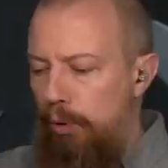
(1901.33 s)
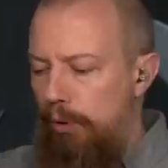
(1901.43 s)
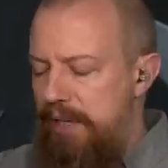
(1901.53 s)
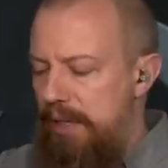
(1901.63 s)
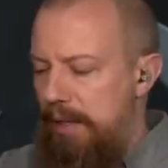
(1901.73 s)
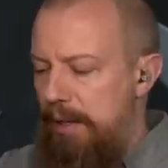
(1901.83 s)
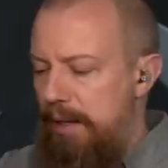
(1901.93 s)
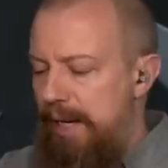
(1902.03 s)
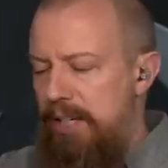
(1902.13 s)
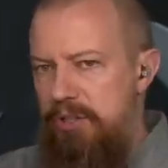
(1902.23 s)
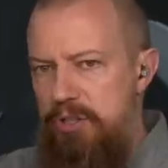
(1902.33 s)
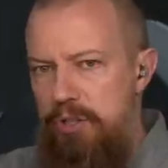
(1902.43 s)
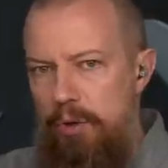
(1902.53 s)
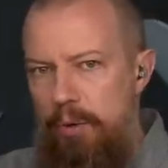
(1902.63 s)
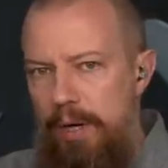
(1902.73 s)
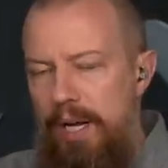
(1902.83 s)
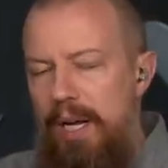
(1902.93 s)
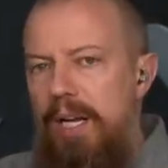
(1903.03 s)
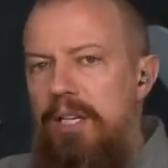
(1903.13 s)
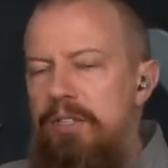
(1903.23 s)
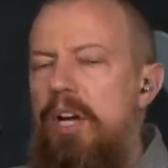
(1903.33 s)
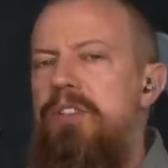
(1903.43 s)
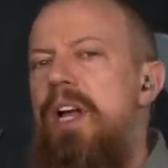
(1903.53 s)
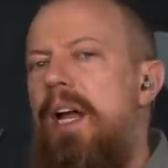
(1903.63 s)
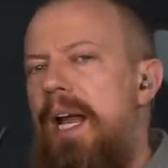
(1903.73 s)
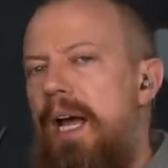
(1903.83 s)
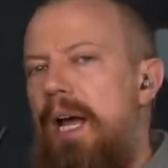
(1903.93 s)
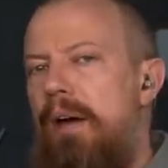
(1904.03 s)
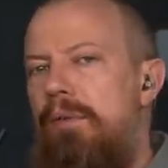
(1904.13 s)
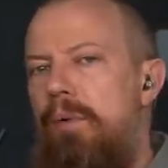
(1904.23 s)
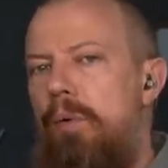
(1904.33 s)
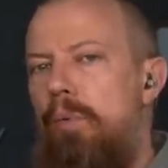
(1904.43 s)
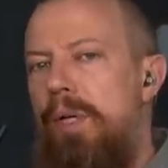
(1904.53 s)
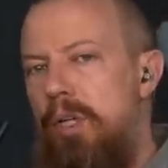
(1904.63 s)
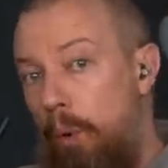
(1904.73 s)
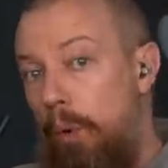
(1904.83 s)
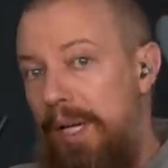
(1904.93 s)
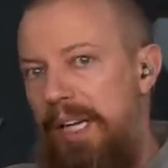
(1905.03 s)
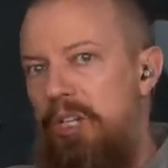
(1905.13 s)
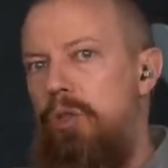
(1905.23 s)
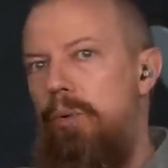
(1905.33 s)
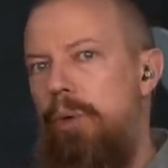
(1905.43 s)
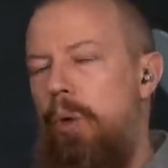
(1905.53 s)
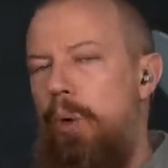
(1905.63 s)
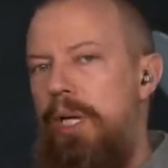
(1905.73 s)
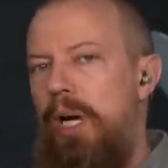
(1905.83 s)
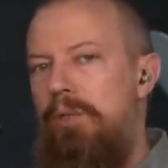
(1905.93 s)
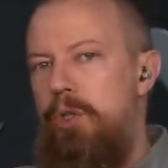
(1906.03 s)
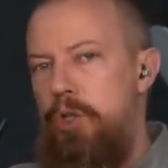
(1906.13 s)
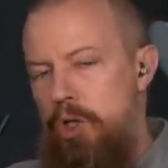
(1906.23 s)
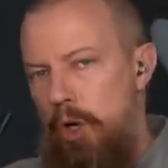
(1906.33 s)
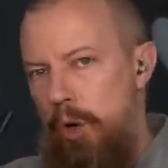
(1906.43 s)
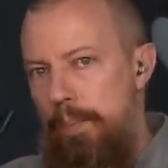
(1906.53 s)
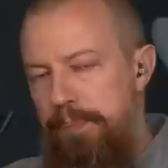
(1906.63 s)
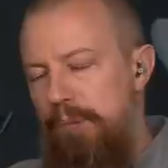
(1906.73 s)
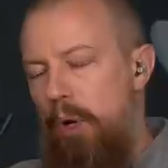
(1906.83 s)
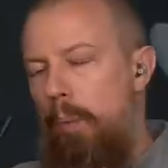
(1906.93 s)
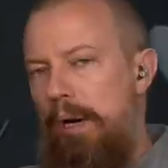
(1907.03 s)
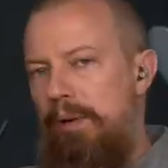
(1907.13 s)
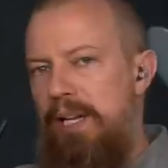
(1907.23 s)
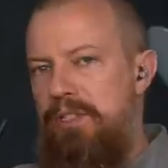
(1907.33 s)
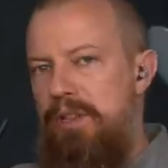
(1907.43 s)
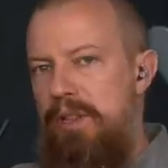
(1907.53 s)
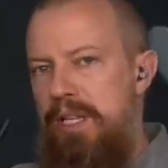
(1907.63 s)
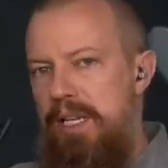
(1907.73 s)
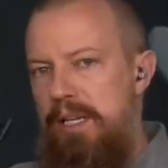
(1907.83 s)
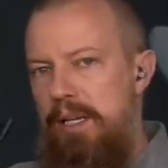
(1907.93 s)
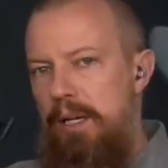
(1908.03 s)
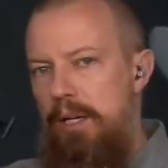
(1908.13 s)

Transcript: the uh, X2 does not have recording, internal recording of your show, whereas the